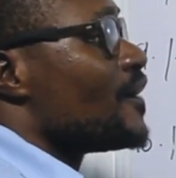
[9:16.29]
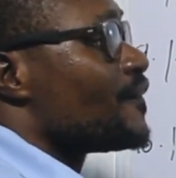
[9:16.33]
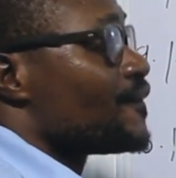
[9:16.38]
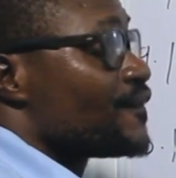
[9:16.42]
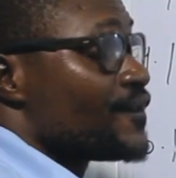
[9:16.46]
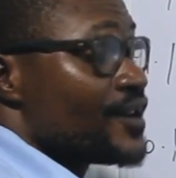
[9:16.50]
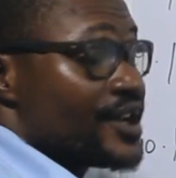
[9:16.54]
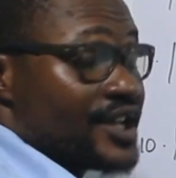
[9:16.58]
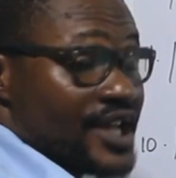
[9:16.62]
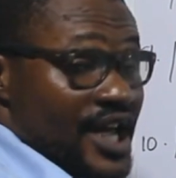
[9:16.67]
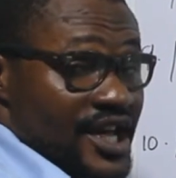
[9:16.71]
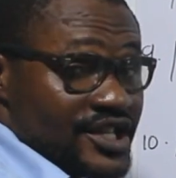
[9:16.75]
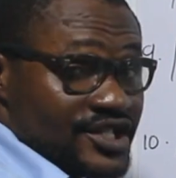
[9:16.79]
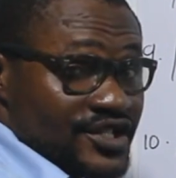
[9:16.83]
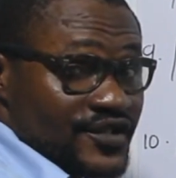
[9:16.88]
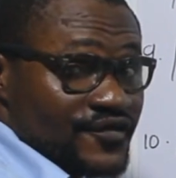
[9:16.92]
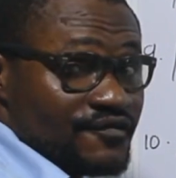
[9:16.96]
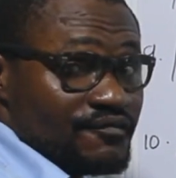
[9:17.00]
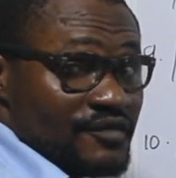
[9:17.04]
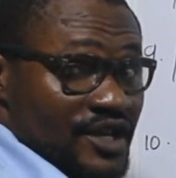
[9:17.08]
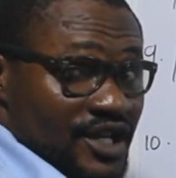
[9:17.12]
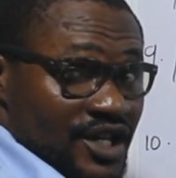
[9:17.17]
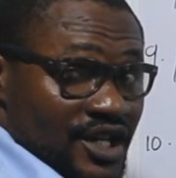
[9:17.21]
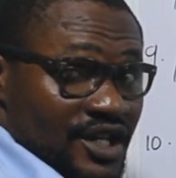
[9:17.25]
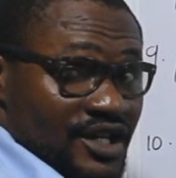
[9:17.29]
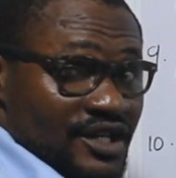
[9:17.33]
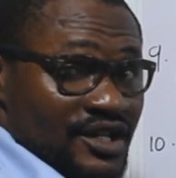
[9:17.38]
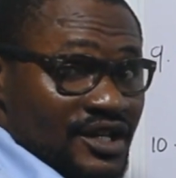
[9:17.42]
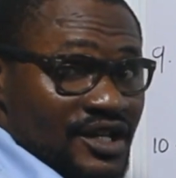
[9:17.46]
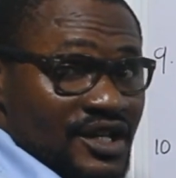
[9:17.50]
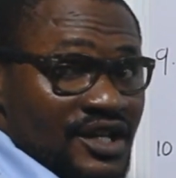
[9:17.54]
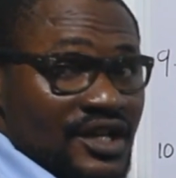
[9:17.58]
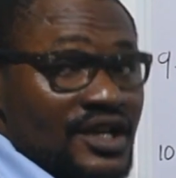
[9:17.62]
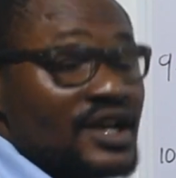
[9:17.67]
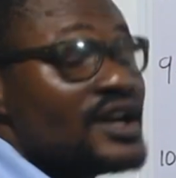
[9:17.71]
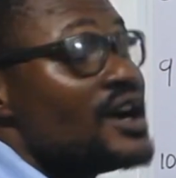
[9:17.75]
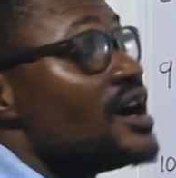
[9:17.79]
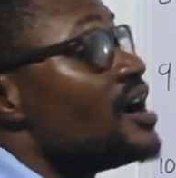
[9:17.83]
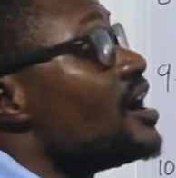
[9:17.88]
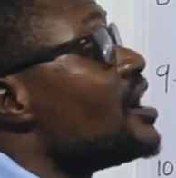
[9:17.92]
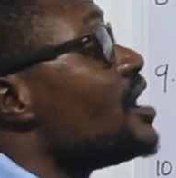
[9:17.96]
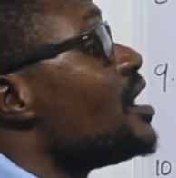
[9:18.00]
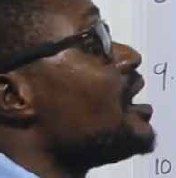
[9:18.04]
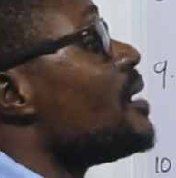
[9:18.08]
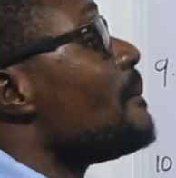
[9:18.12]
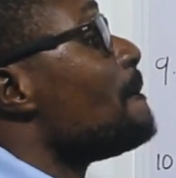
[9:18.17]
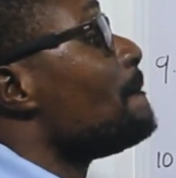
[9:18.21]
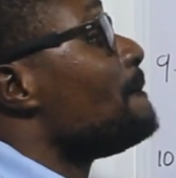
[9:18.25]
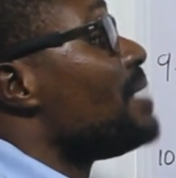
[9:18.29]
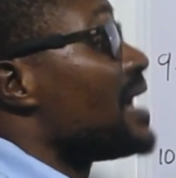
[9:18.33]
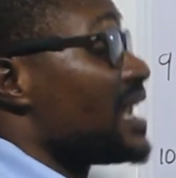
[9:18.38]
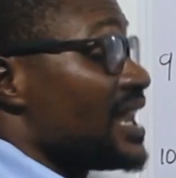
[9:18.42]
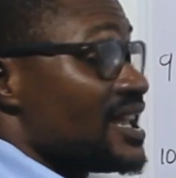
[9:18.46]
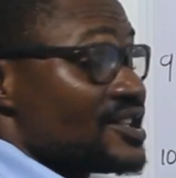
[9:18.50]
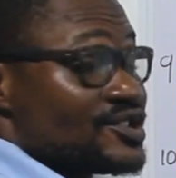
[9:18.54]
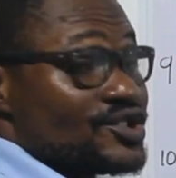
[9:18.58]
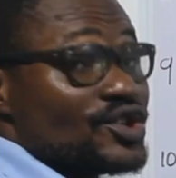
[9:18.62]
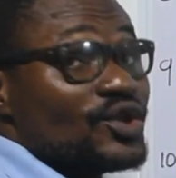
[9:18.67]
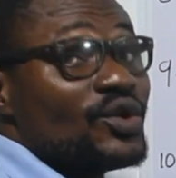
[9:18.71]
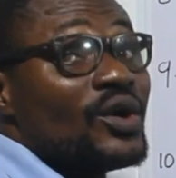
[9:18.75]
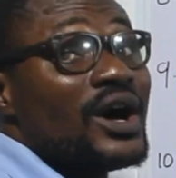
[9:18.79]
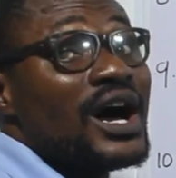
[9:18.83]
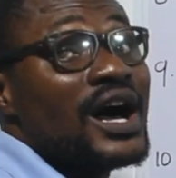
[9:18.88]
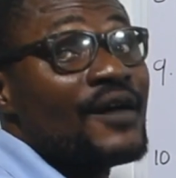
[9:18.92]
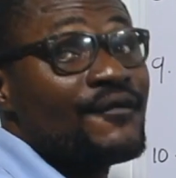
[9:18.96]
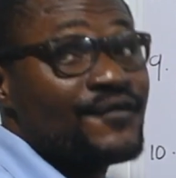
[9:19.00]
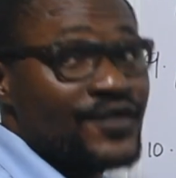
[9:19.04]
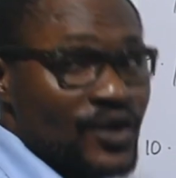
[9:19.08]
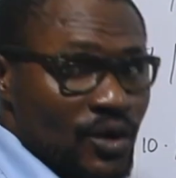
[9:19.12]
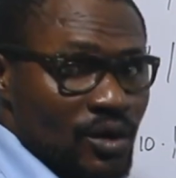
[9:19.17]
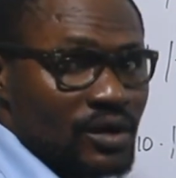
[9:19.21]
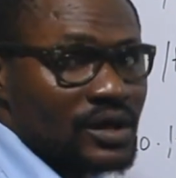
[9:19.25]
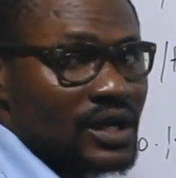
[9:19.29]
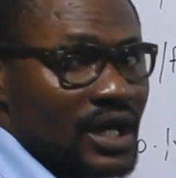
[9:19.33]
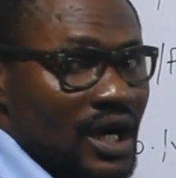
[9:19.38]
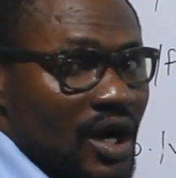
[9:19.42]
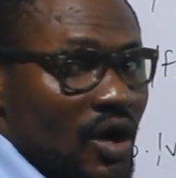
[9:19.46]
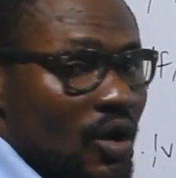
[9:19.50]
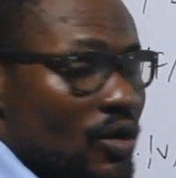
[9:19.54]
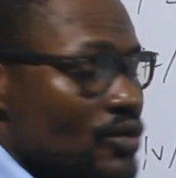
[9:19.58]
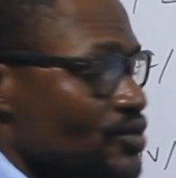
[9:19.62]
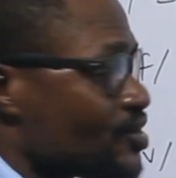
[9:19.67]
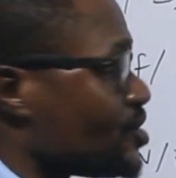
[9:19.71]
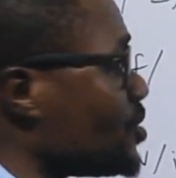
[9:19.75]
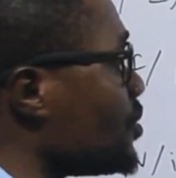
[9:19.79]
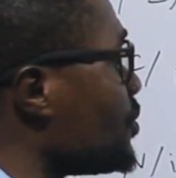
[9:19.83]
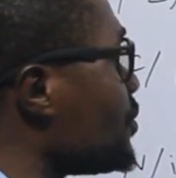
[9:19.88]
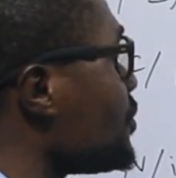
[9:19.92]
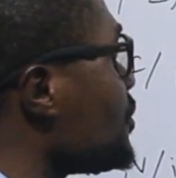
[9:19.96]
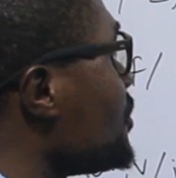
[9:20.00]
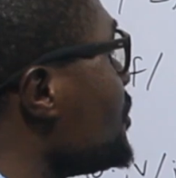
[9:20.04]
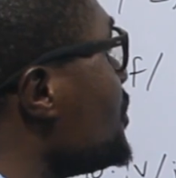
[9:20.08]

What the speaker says: fricative, meaning palatal alveolar also.